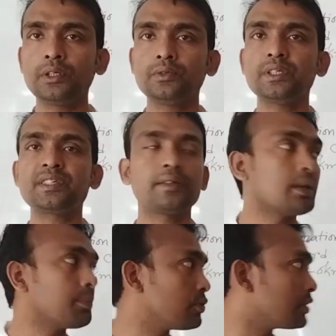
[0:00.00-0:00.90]
discuss
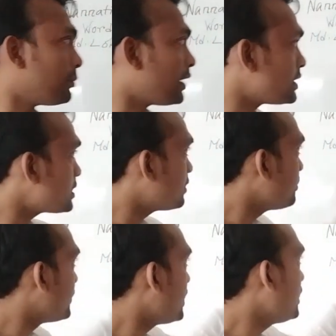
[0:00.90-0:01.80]
about the matter
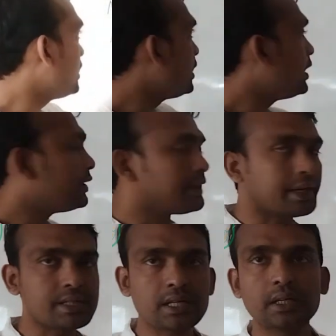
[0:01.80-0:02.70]
of the
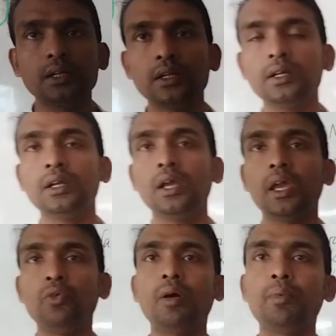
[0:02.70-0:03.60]
narration.
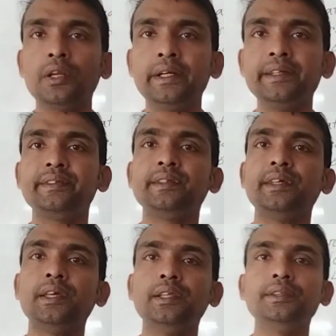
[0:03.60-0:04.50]
You have already
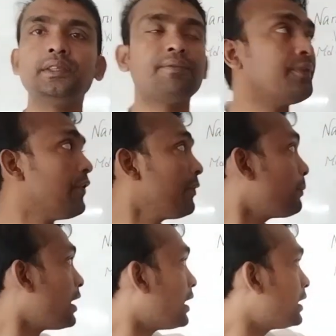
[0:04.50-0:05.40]
seen the 4
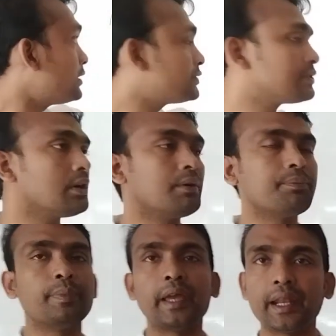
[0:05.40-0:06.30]
parts
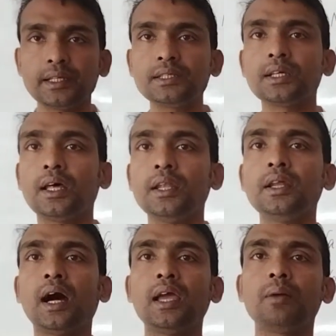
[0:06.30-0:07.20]
of
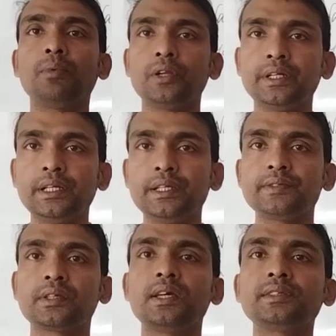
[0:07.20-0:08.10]
narration. I have already
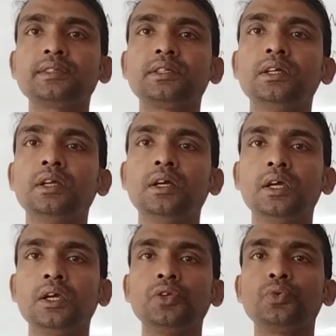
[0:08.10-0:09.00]
discussed.
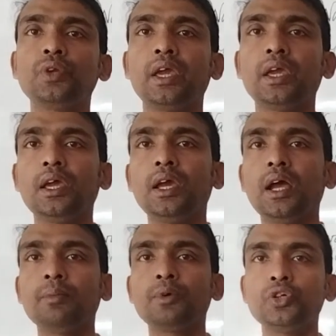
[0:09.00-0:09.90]
Today
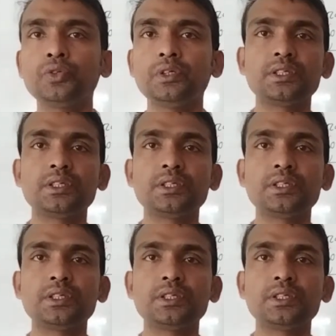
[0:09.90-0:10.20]
I am going to